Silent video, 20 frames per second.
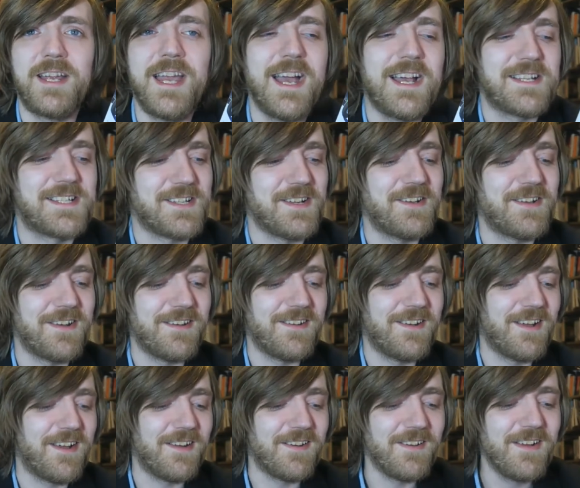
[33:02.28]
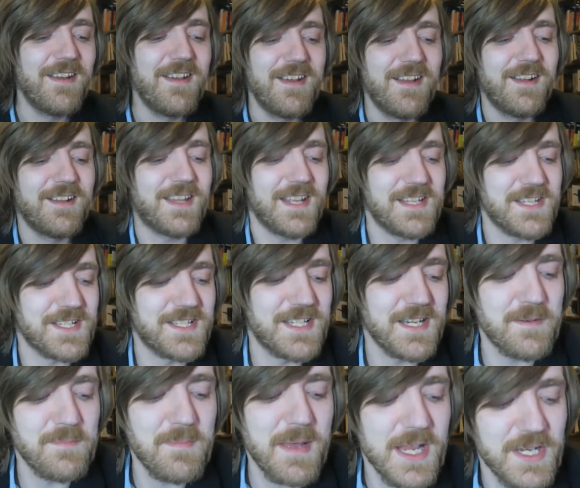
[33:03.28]
I guess. I don't know. They just
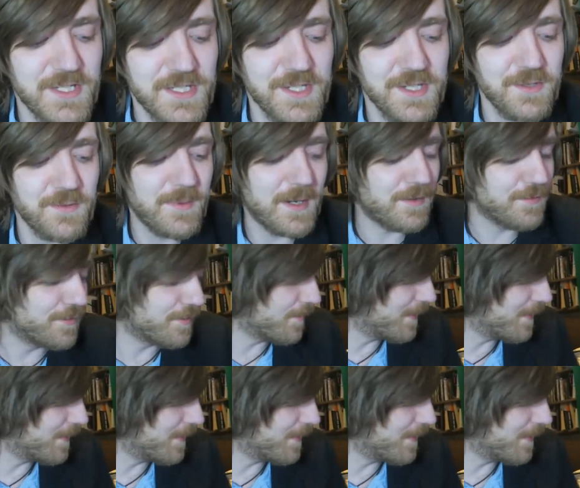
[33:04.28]
didn't mesh too well